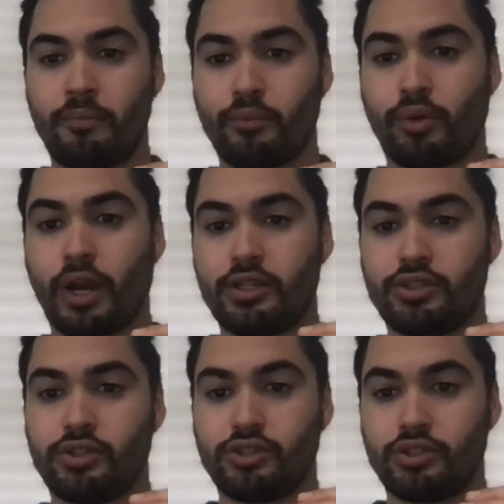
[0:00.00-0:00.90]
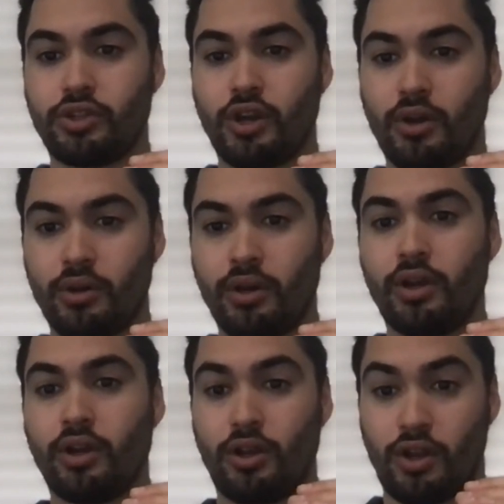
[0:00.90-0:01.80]
price should go
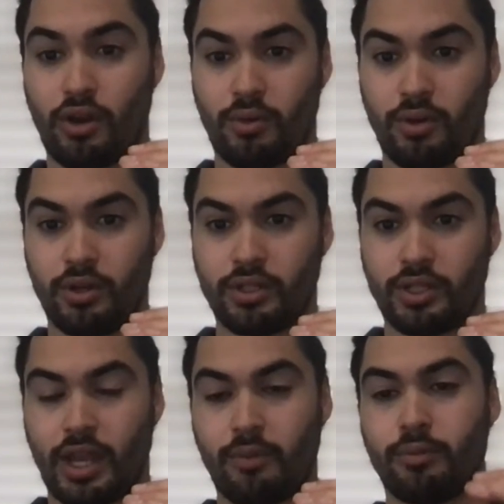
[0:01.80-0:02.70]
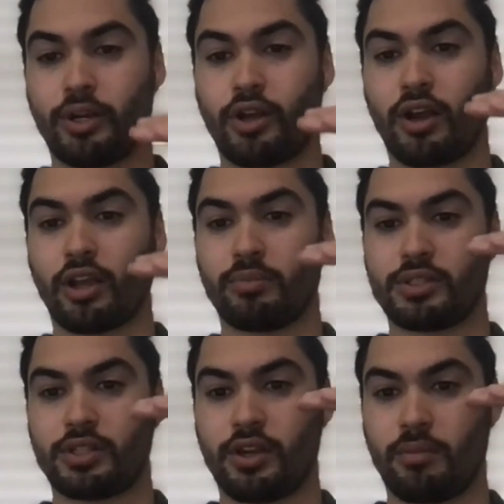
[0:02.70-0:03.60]
low. That will bring
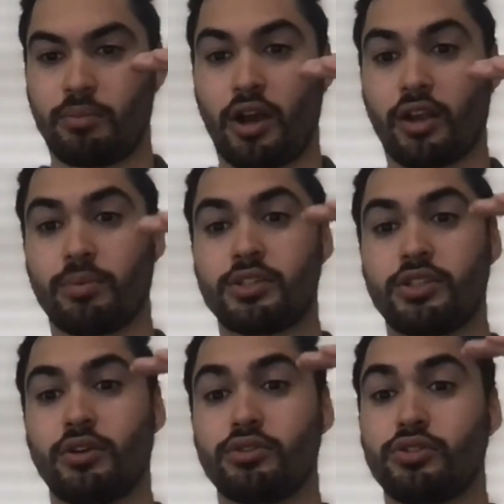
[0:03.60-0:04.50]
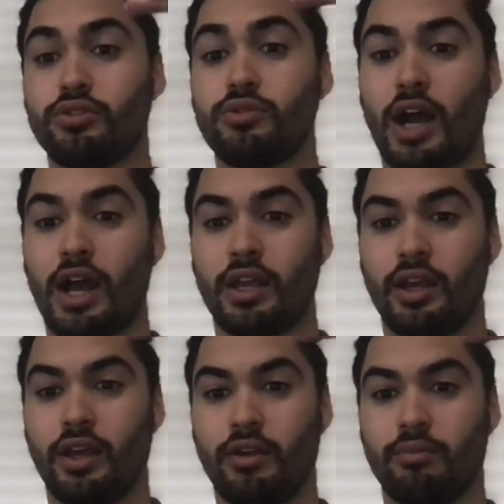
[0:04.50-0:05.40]
occupancy up. Occupancy goes too high,
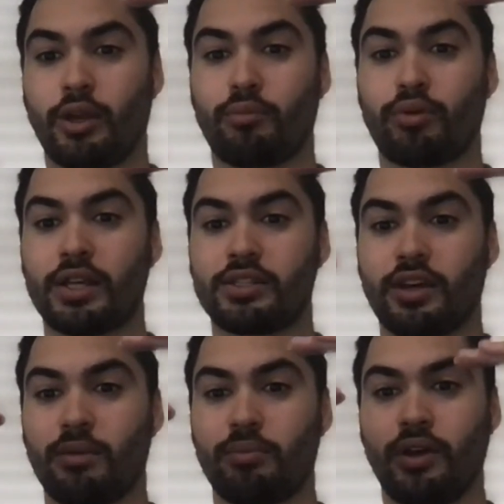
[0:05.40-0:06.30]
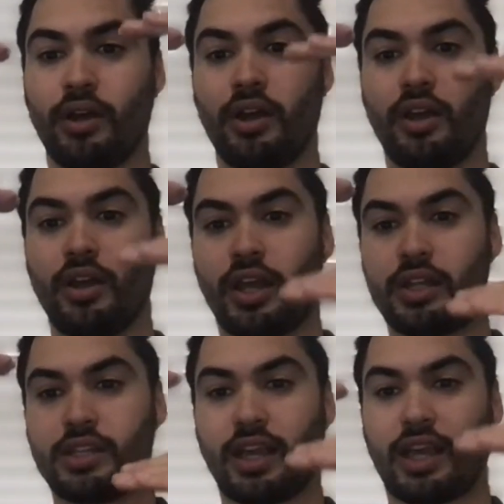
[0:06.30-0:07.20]
bring price up.
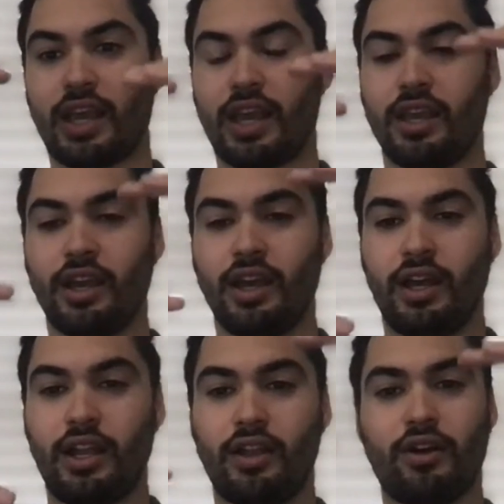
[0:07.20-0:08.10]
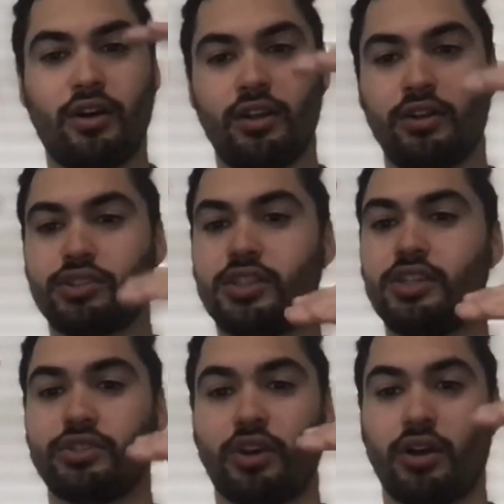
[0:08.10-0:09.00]
It's like a little
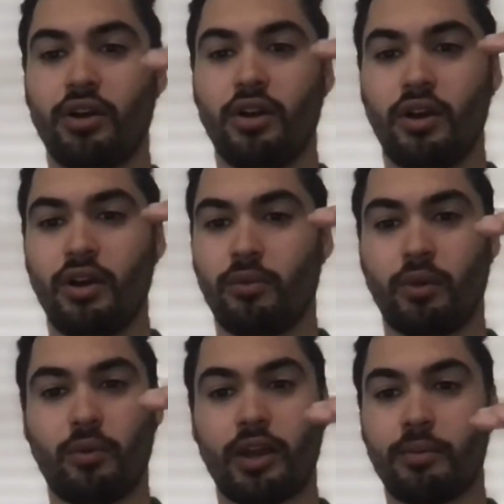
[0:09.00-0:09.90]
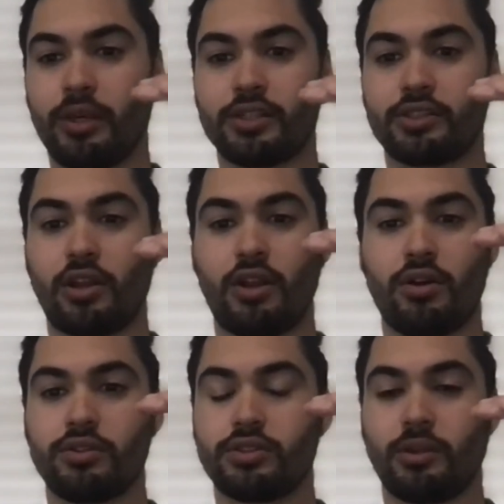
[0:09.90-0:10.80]
seesaw. We want to be as
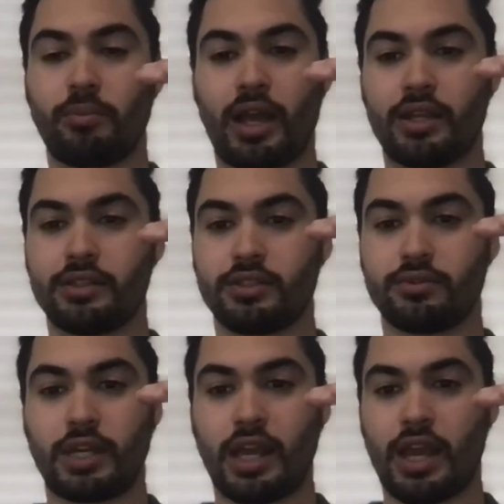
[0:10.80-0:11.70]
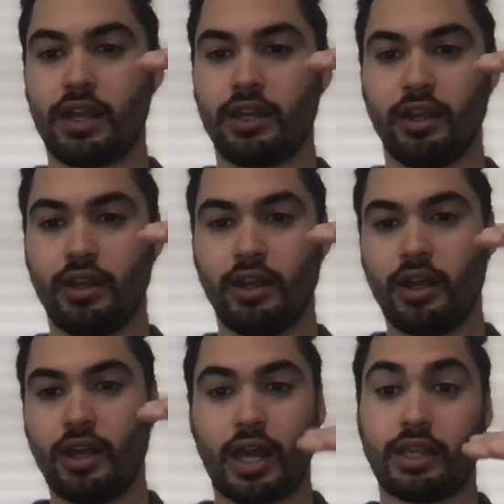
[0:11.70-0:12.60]
close to balance as we can,
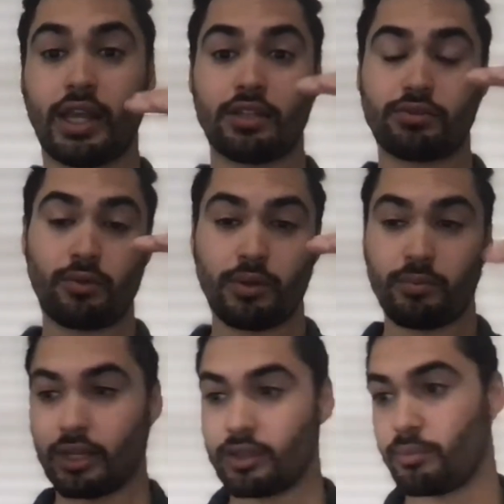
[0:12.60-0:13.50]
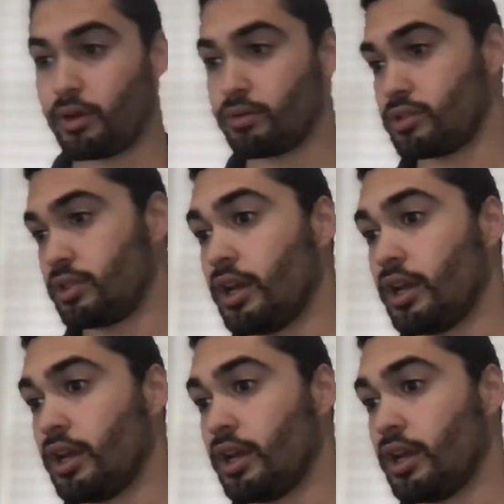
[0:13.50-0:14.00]
and that's where we make the most.